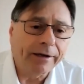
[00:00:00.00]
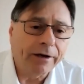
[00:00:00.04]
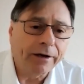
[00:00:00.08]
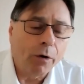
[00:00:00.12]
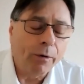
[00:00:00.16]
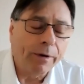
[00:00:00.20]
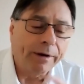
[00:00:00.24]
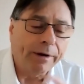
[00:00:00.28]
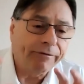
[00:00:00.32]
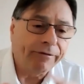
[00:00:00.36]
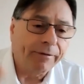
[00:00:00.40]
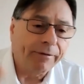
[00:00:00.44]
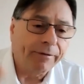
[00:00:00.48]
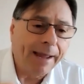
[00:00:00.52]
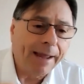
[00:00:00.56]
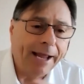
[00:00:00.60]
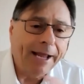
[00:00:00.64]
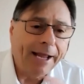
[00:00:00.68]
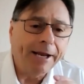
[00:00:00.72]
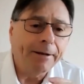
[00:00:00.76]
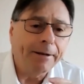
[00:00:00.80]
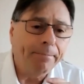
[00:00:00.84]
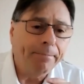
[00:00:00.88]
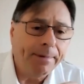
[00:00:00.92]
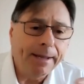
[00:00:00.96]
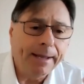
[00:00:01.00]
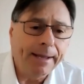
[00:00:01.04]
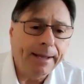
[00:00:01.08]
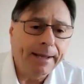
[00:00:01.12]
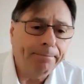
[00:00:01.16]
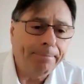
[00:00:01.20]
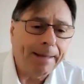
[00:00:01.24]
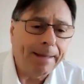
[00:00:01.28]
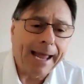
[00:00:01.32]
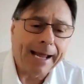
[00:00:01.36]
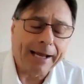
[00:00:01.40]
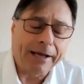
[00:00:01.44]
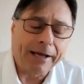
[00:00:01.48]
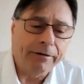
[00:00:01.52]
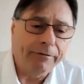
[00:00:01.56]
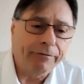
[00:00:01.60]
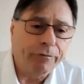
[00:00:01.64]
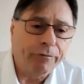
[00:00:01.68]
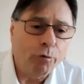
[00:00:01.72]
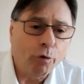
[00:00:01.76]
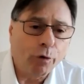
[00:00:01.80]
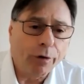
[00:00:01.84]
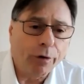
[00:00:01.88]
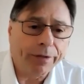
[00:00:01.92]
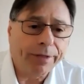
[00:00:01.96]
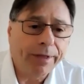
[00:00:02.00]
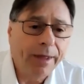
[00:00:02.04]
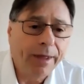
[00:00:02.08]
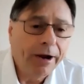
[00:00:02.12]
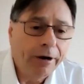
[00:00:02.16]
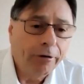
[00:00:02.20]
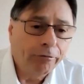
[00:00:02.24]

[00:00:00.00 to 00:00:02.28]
going from A to B, back and forth.